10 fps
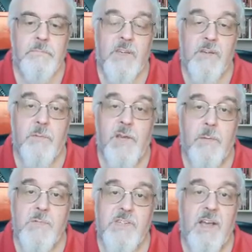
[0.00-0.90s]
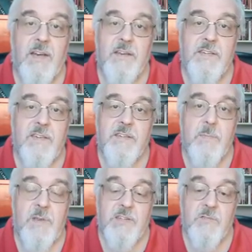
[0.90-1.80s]
Sometimes silence is the
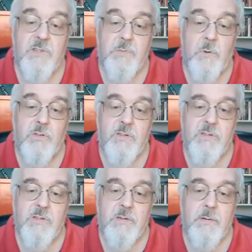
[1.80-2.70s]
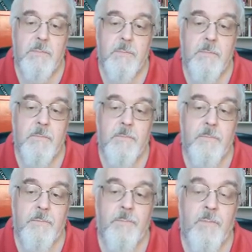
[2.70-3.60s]
best response.
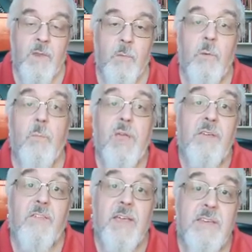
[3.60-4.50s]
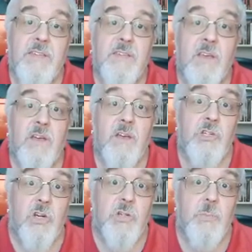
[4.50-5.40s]
When we face
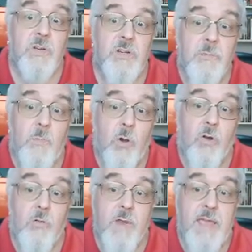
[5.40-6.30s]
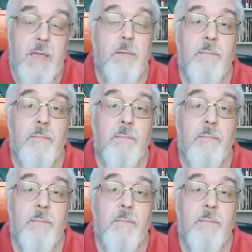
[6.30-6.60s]
judgment and mockery,